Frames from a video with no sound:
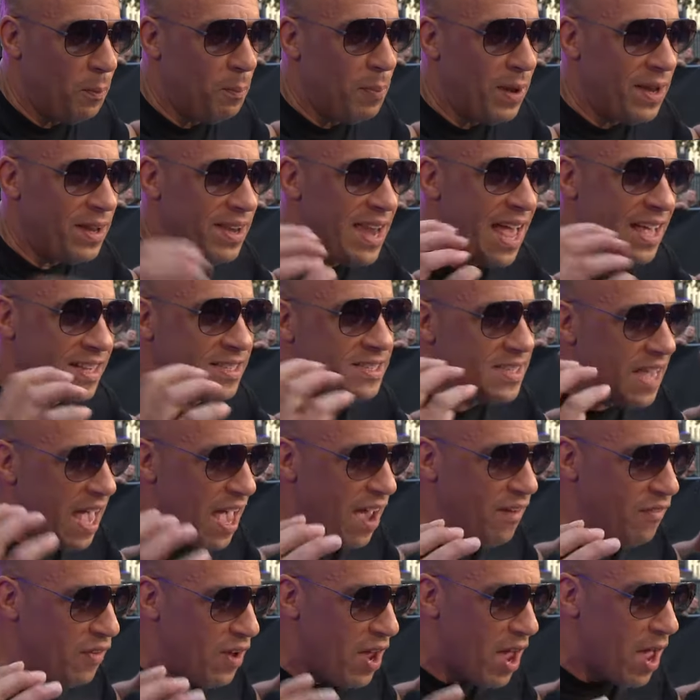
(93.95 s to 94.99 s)
but next to
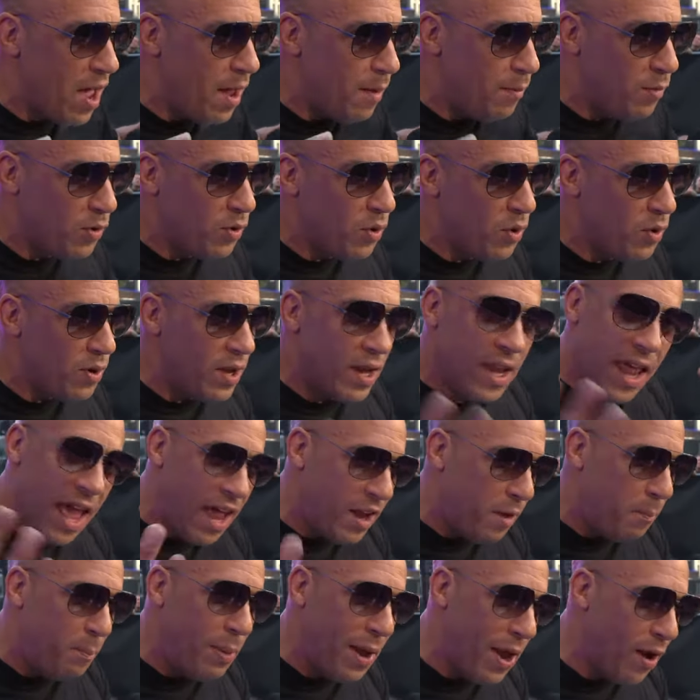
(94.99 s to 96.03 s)
every I am Groot, it had a
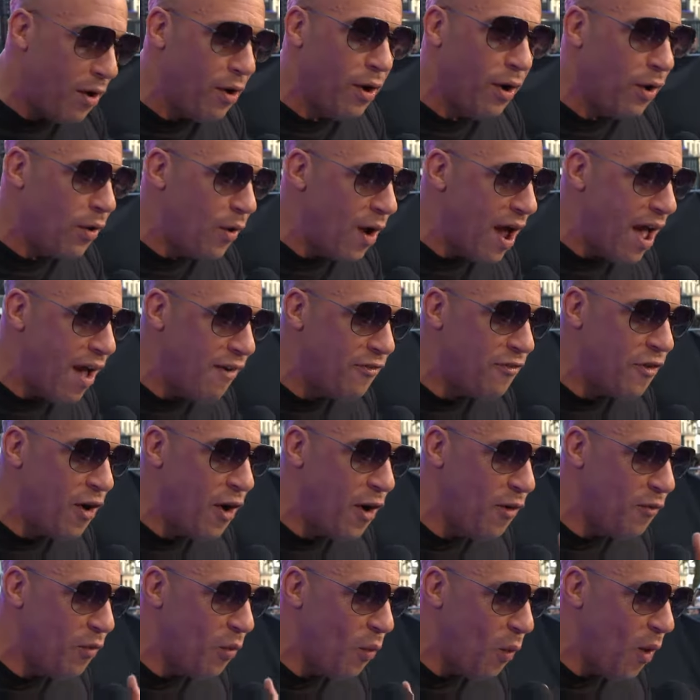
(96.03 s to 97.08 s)
paragraph
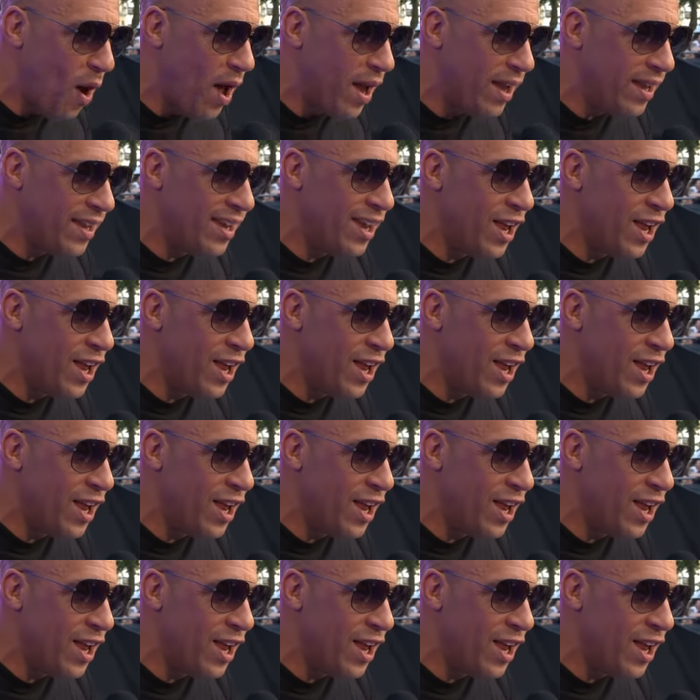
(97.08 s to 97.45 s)
of what